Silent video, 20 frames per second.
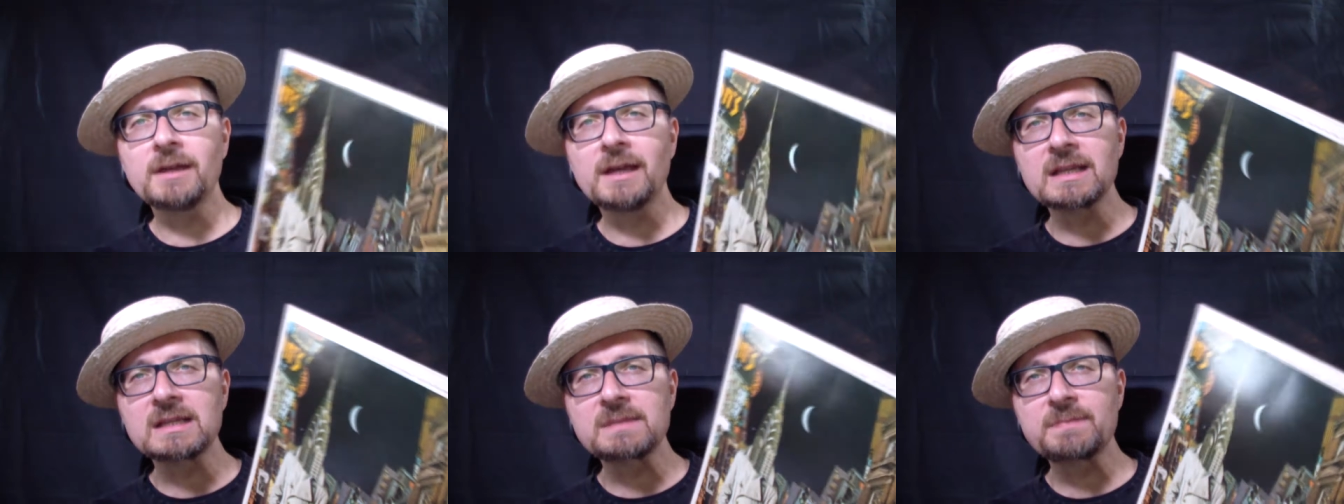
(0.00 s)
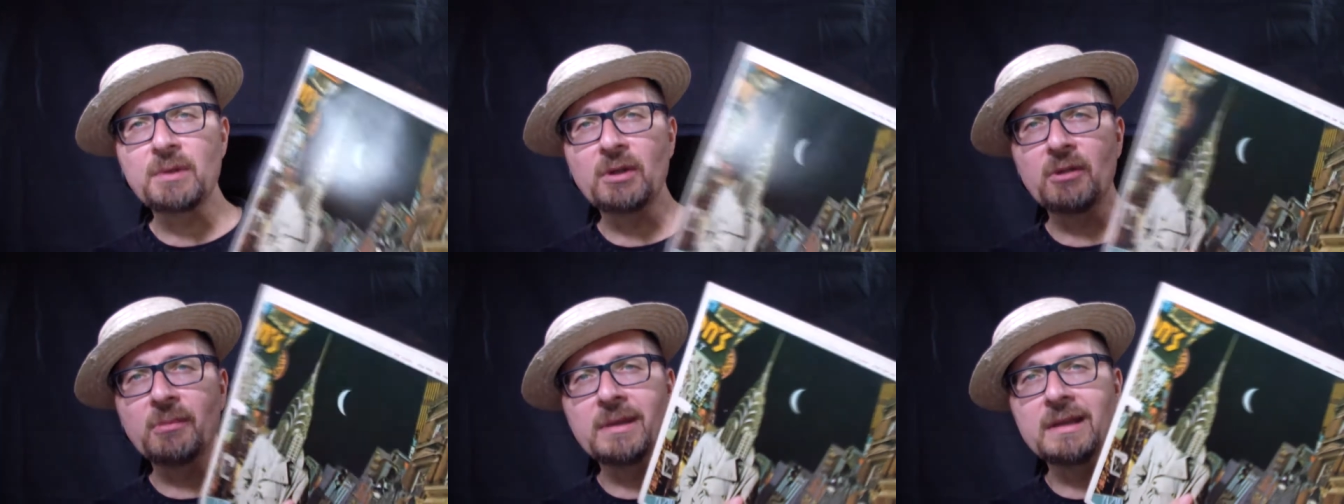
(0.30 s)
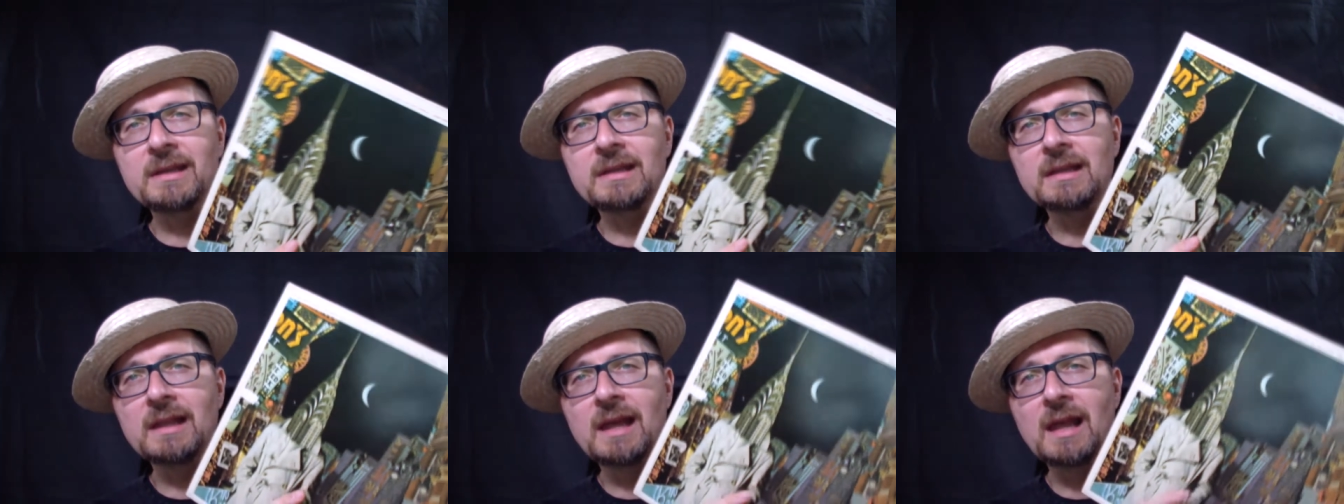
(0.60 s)

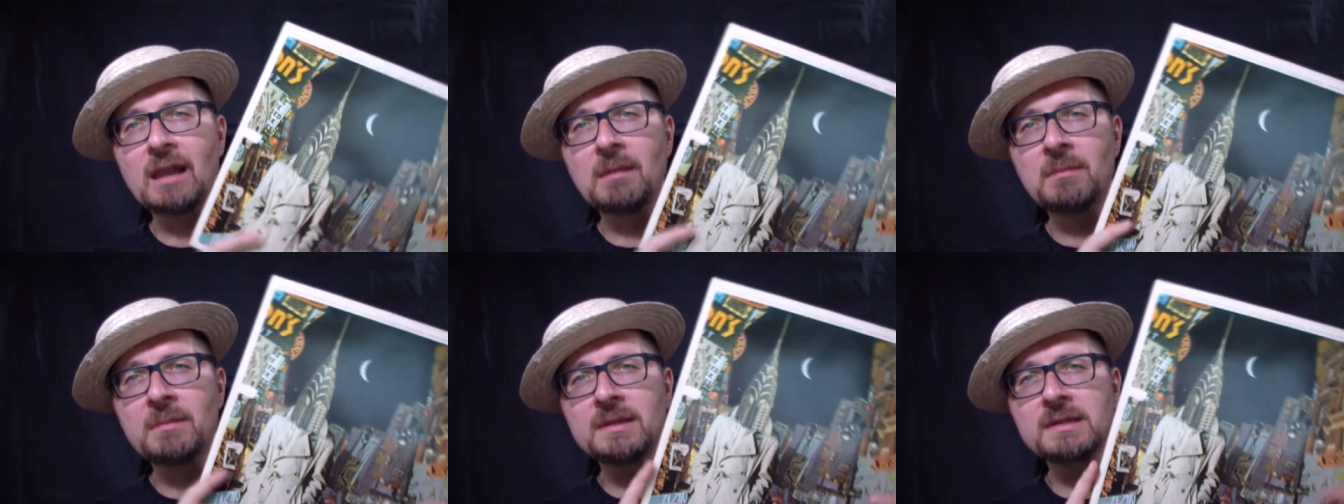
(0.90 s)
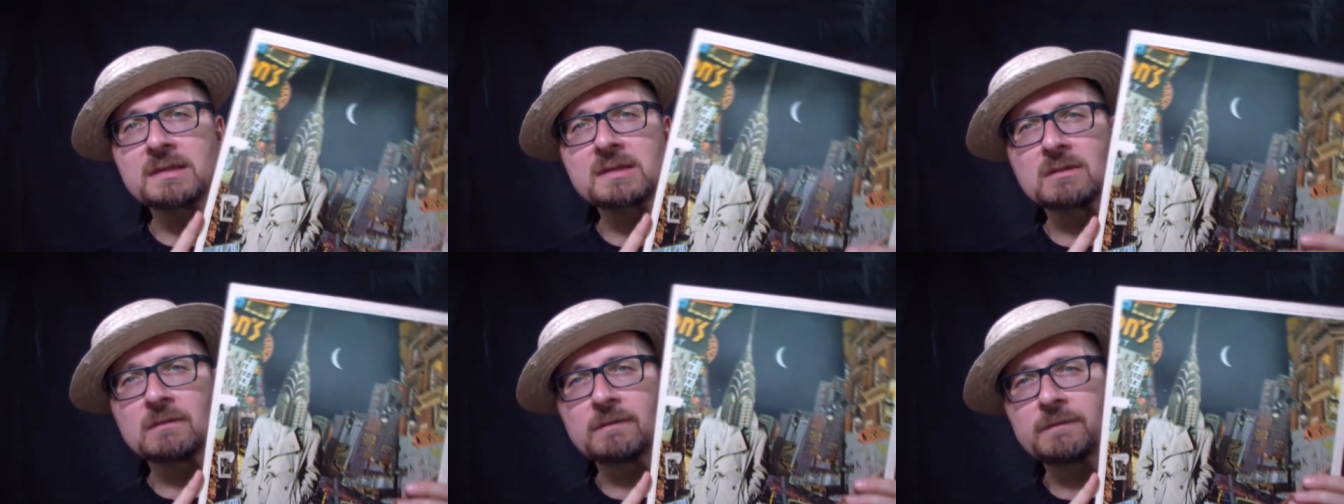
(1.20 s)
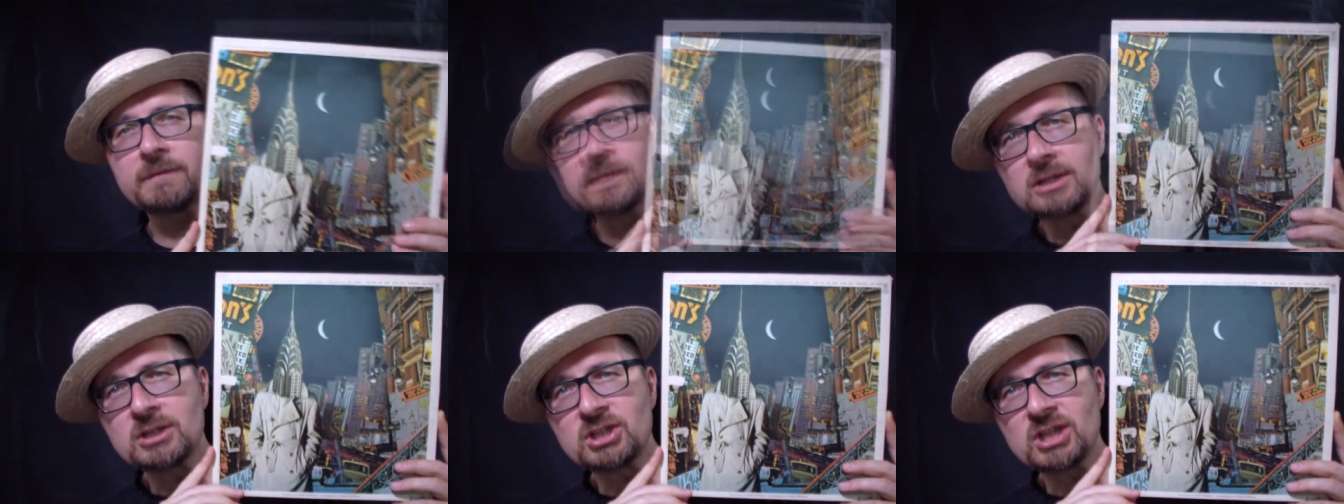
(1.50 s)
experimental elements
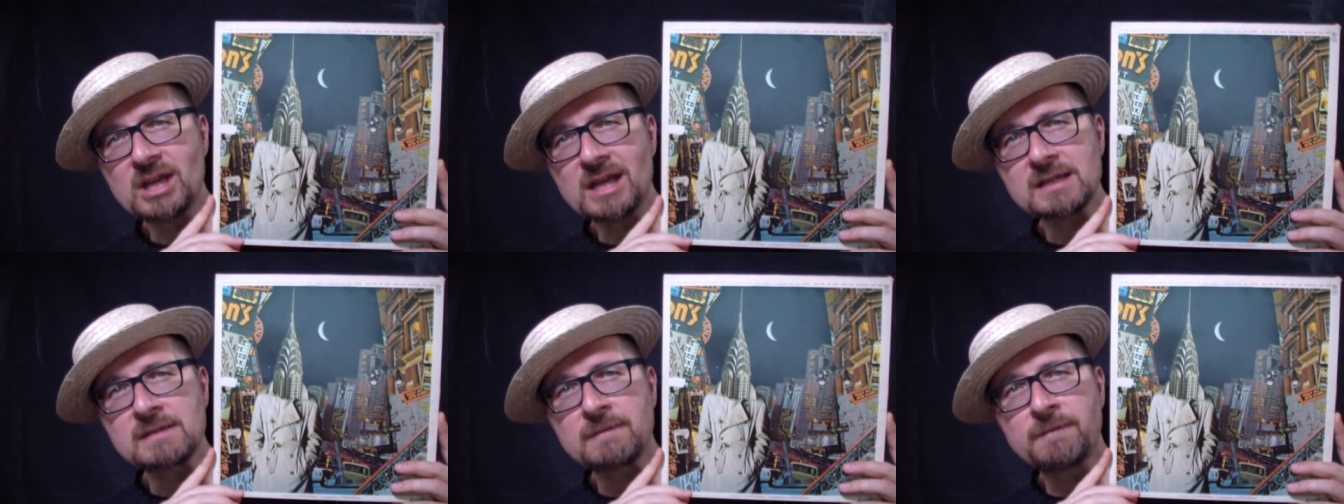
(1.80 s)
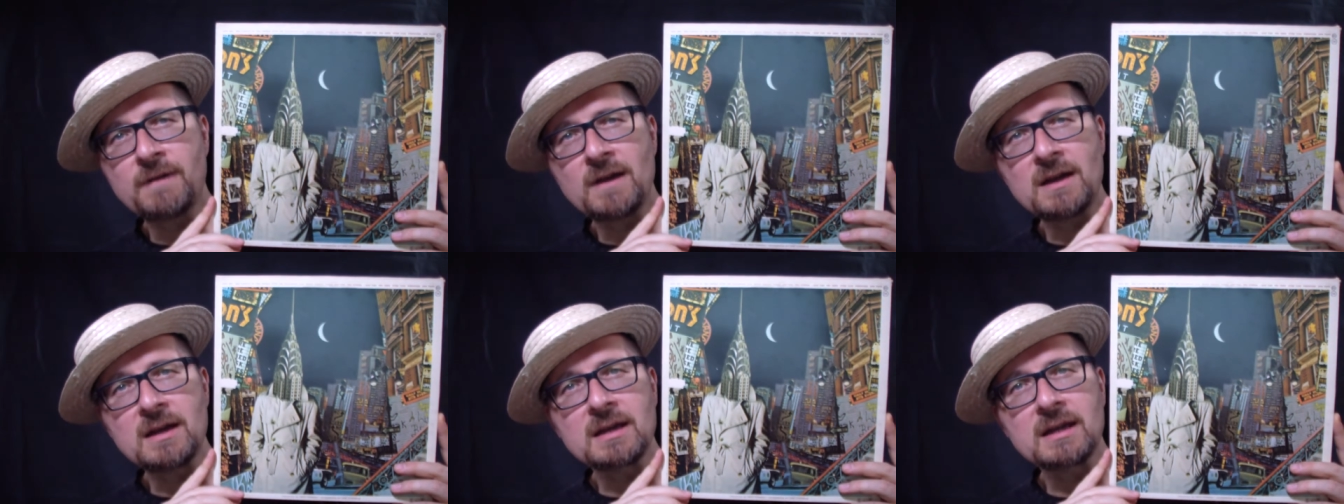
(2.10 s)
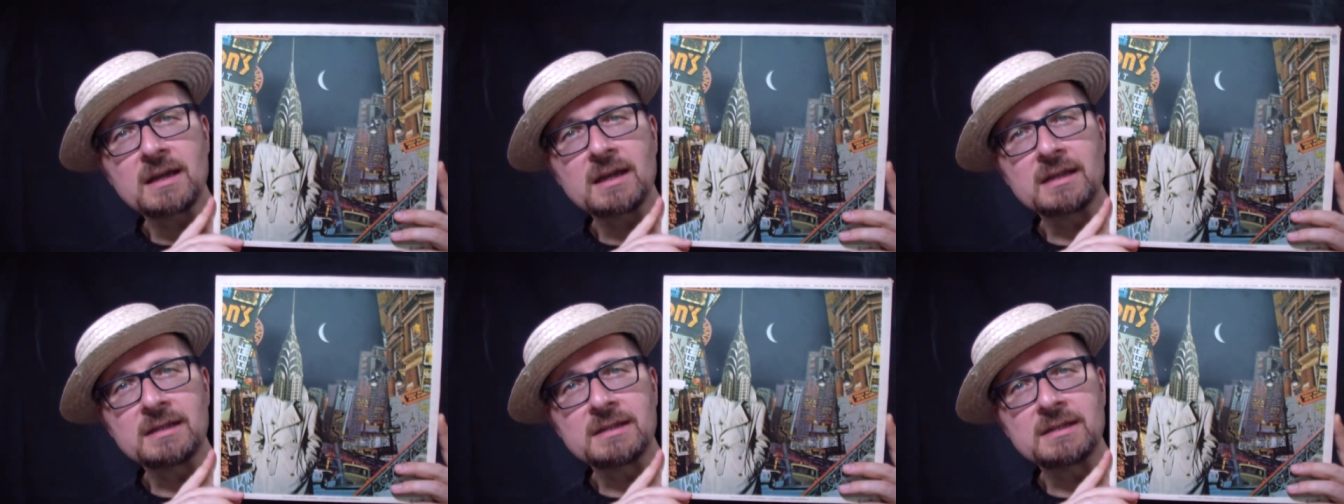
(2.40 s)
of jazz
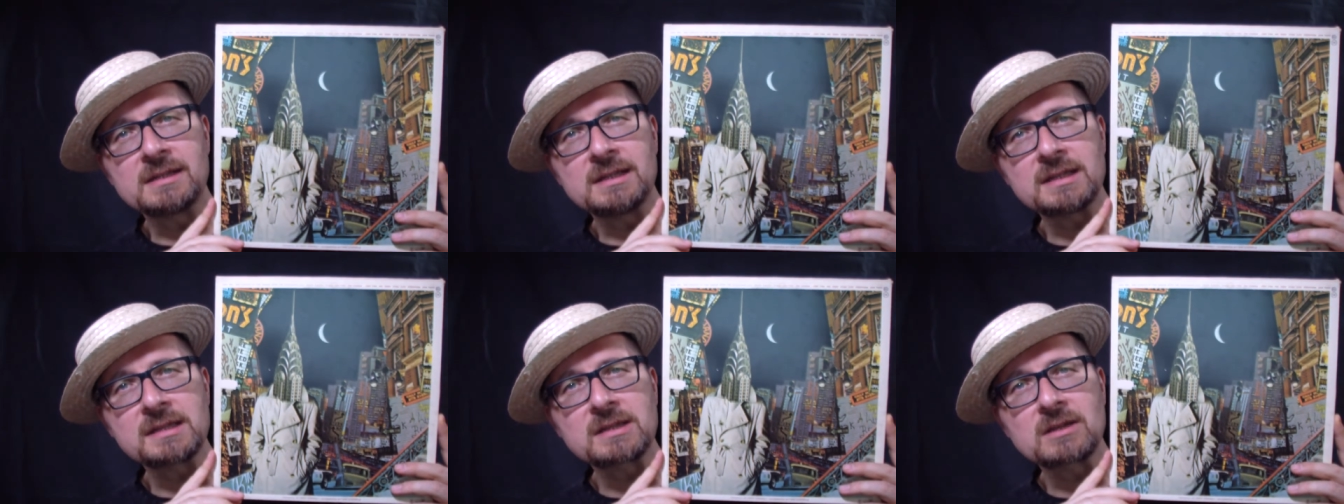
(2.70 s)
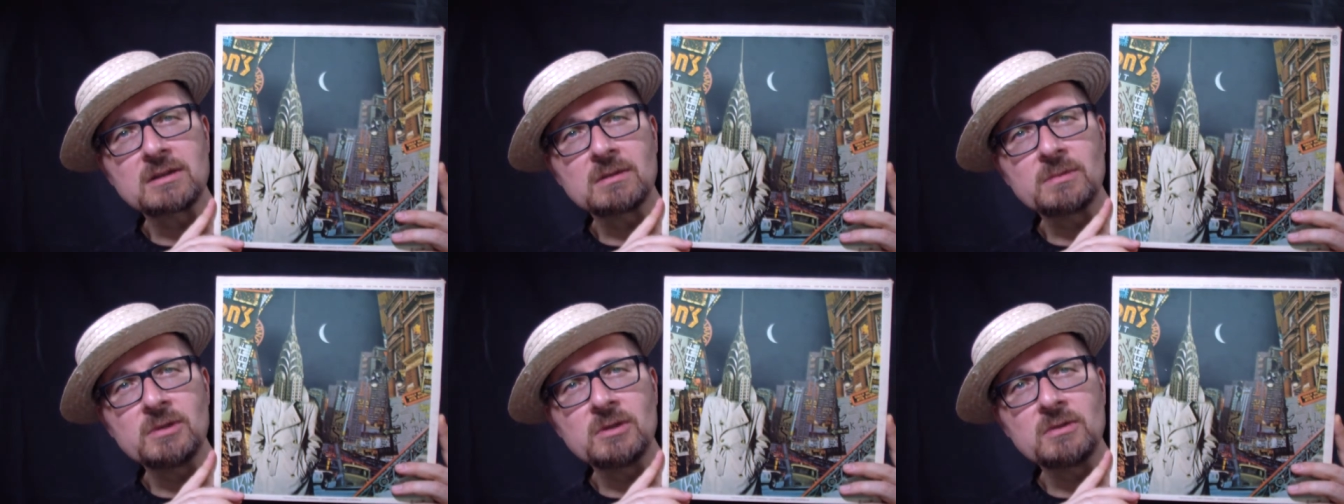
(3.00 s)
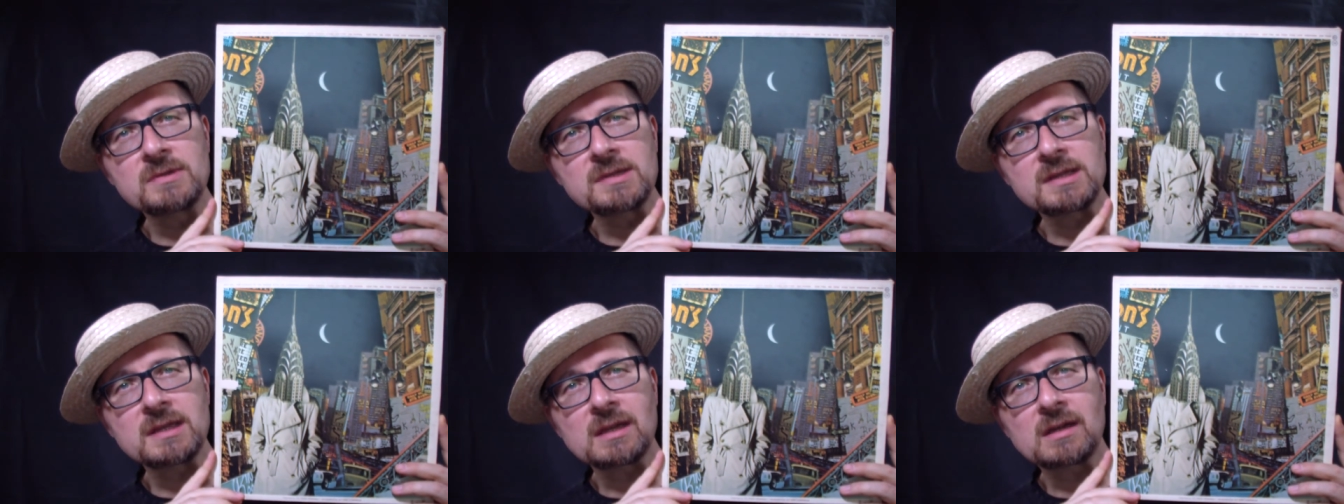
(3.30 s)
funk and disco
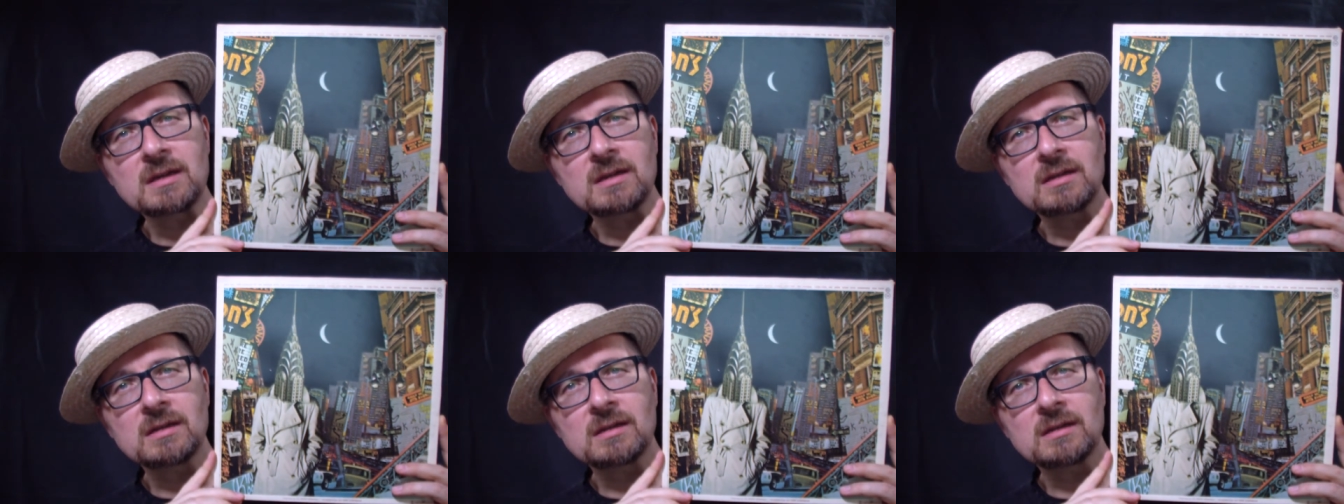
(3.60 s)
music